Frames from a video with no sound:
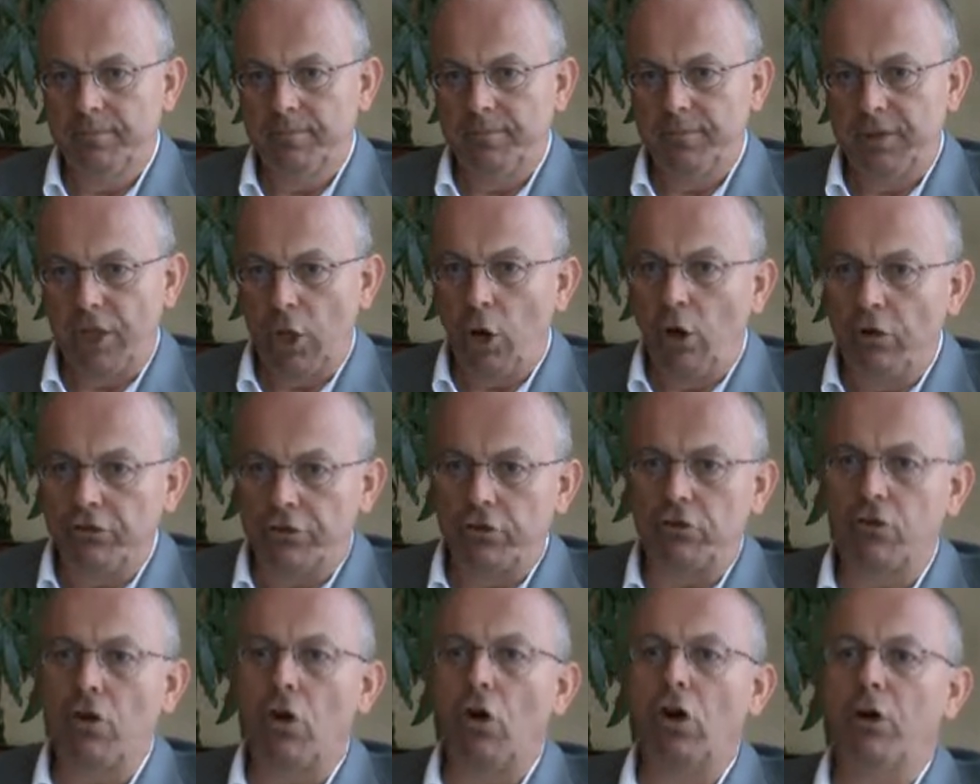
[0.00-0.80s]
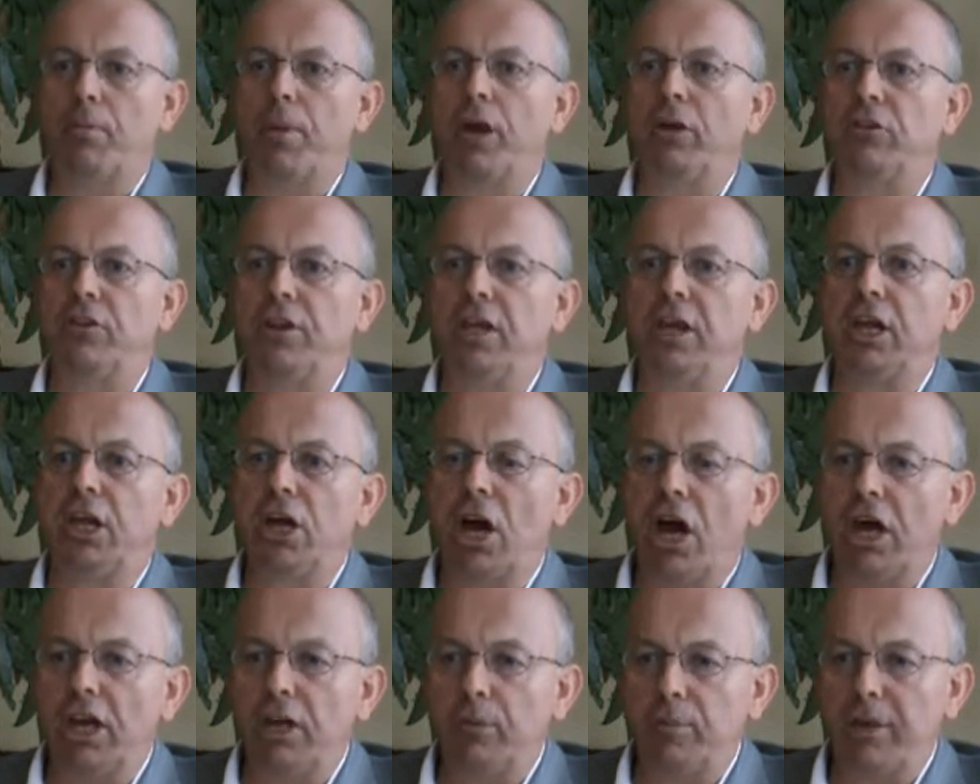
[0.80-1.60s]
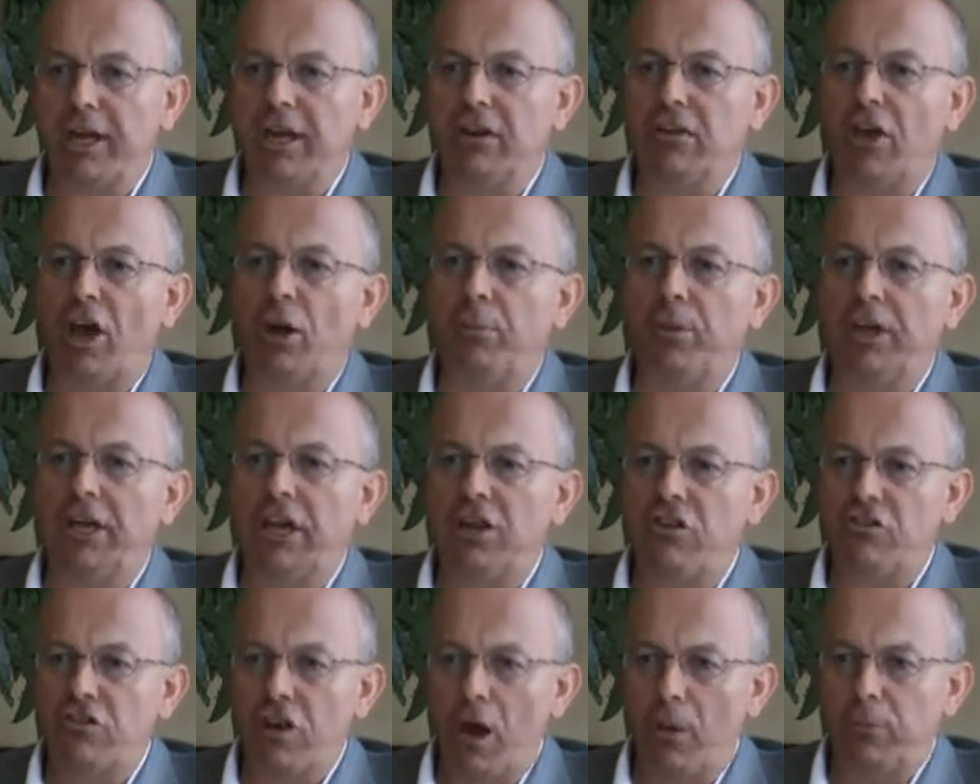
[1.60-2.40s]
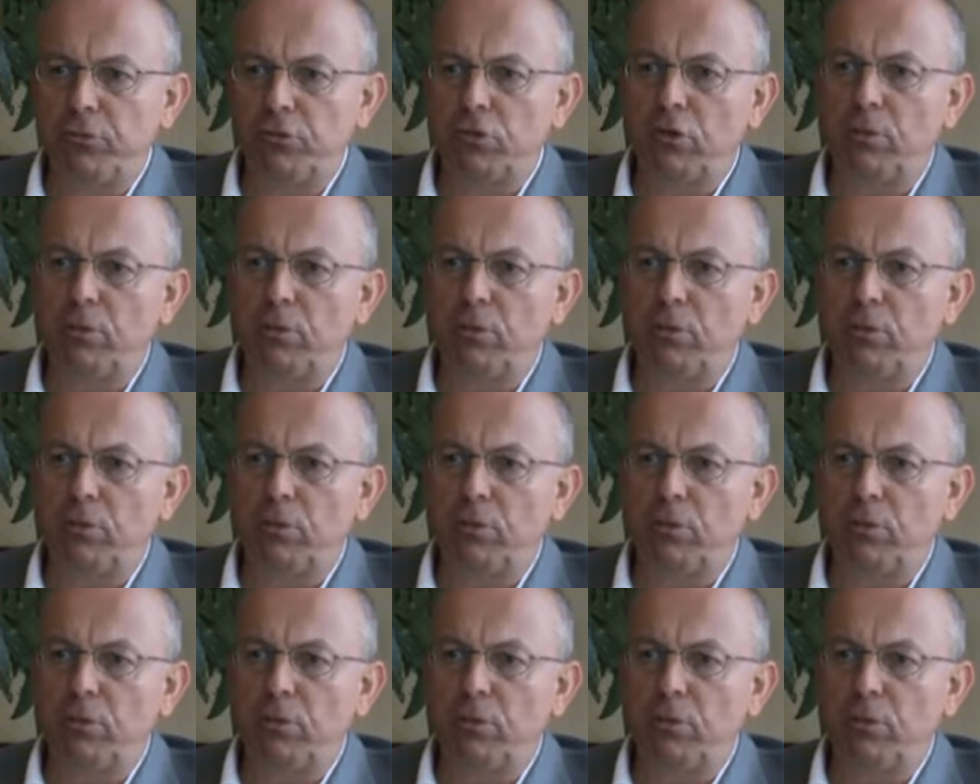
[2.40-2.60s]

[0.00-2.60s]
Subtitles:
They also talk about the economy and how many jobs